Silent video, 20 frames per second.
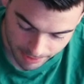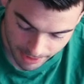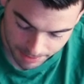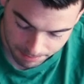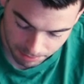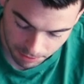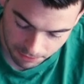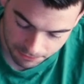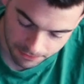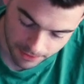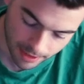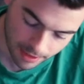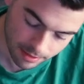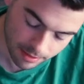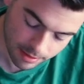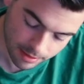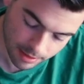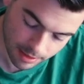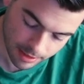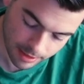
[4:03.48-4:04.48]
my
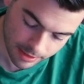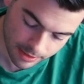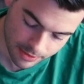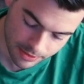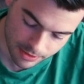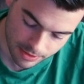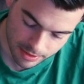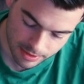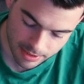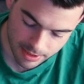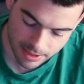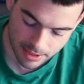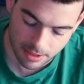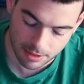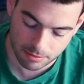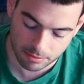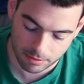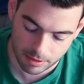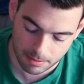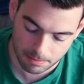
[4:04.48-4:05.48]
profile is
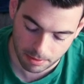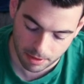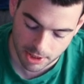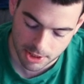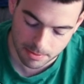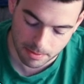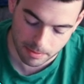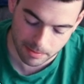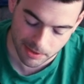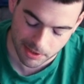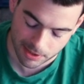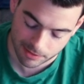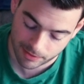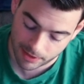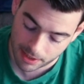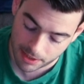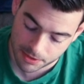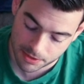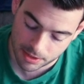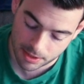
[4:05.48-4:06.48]
63 parts per million of
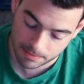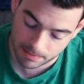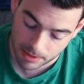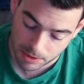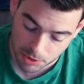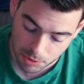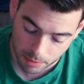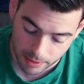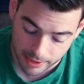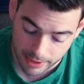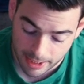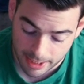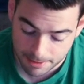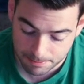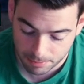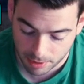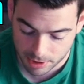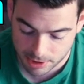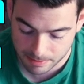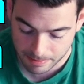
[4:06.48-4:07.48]
calcium,
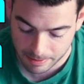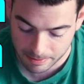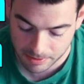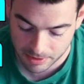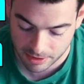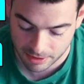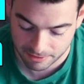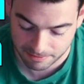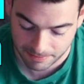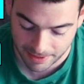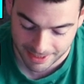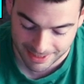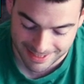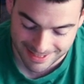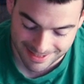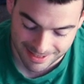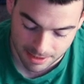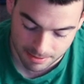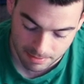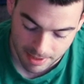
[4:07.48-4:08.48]
28 parts per million of
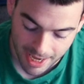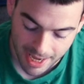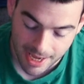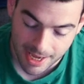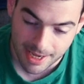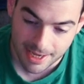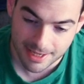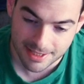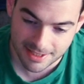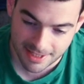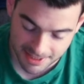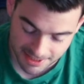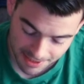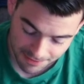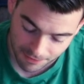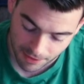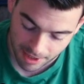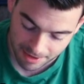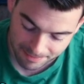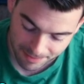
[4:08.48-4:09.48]
magnesium,
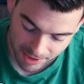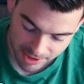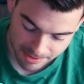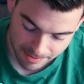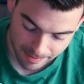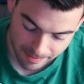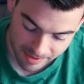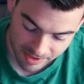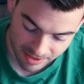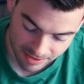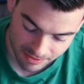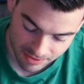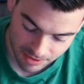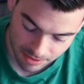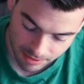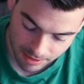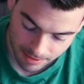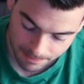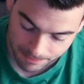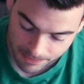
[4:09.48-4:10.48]
65 parts per million of
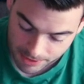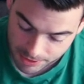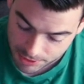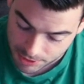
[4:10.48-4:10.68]
sodium,